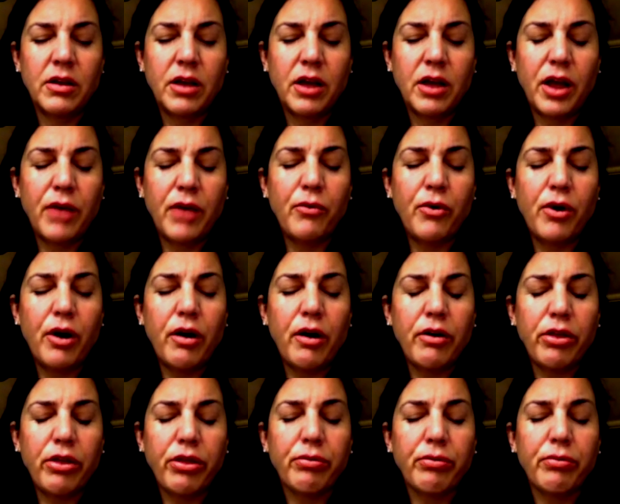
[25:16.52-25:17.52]
And walk
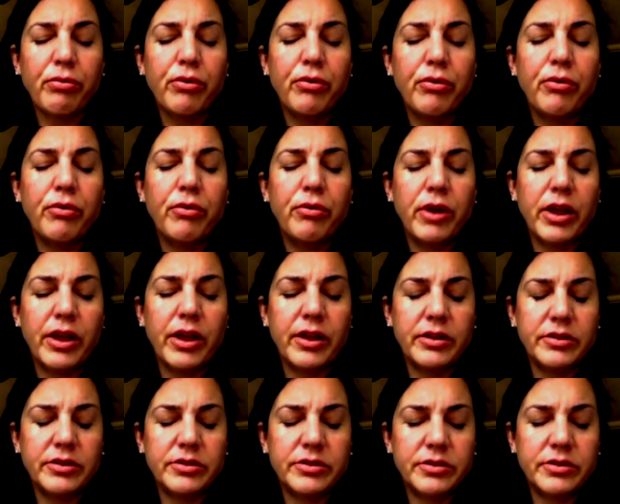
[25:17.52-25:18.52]
through
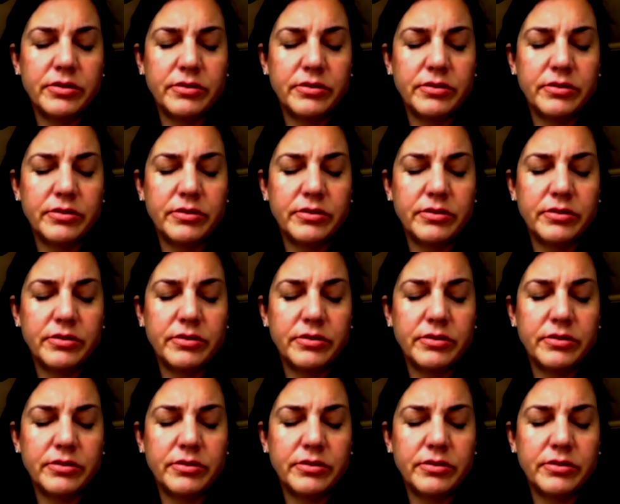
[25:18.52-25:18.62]
it.